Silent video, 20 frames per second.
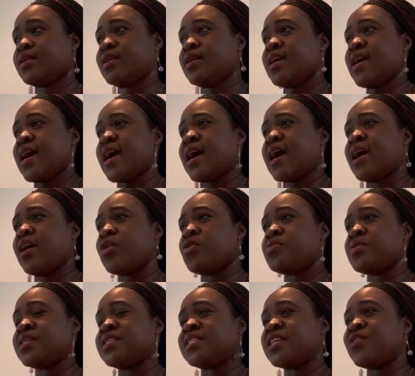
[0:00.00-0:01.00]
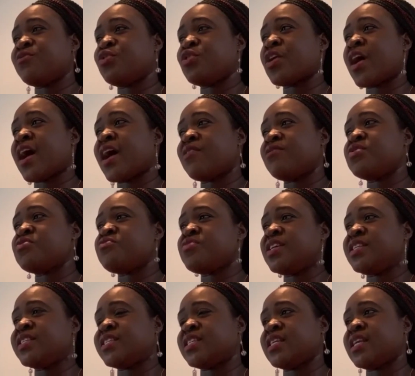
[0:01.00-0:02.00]
I always say if you have it
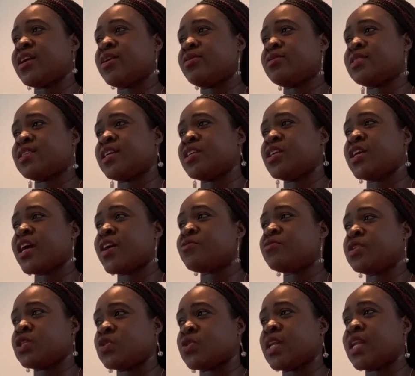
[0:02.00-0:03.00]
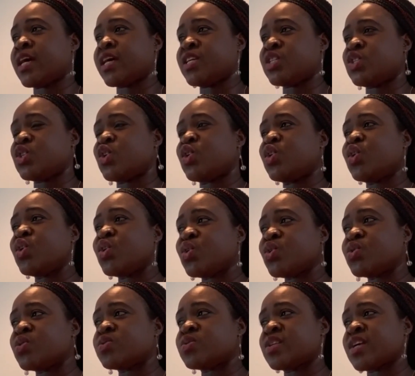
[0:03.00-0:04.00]
written out and you can visualize your
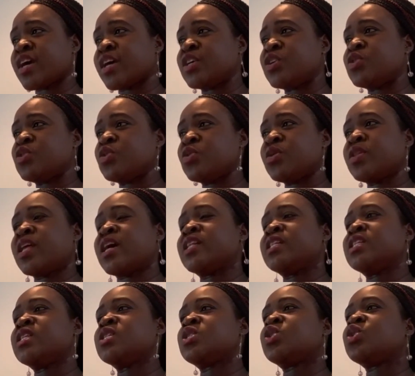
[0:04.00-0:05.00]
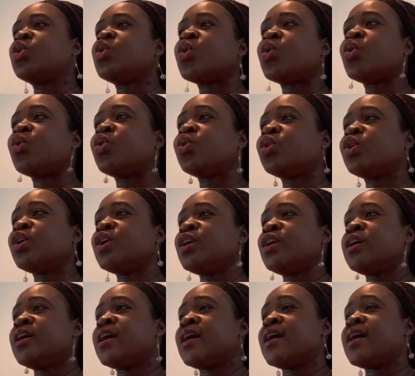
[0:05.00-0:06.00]
goals and you know that this goal
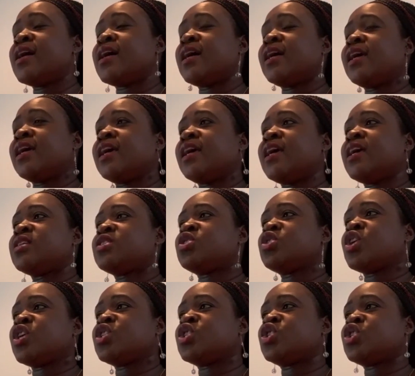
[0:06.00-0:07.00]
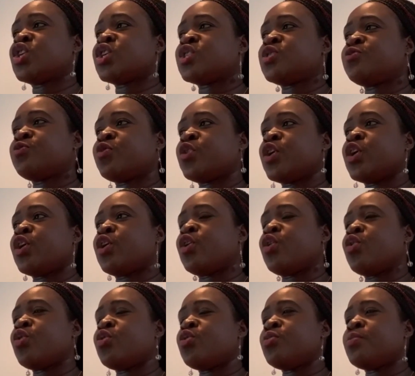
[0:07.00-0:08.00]
is not just for your
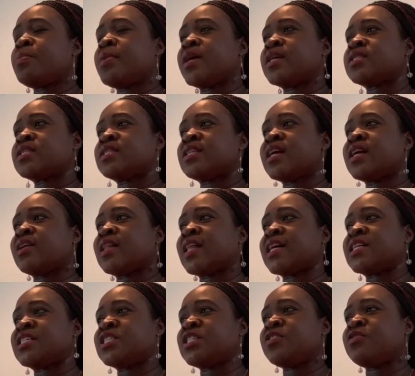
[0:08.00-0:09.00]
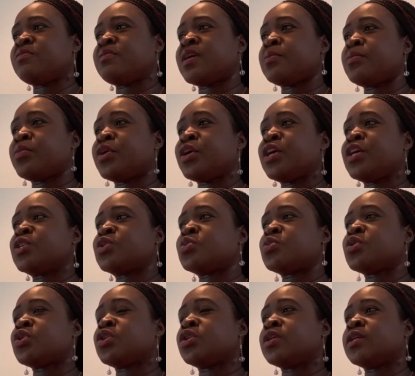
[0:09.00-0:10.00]
own personal achievement, but it
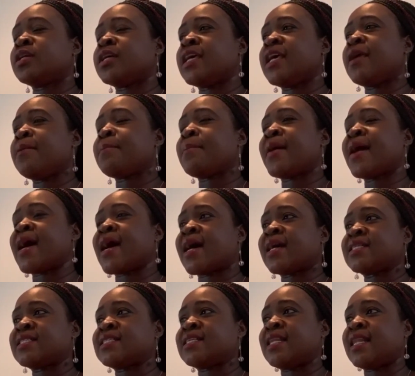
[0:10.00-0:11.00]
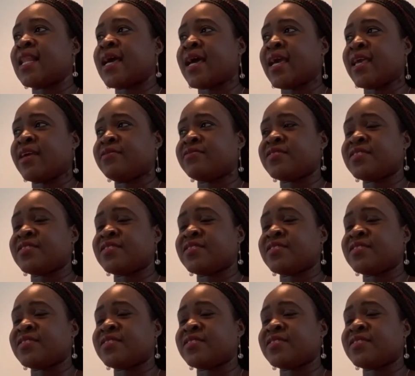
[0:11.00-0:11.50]
will impact lives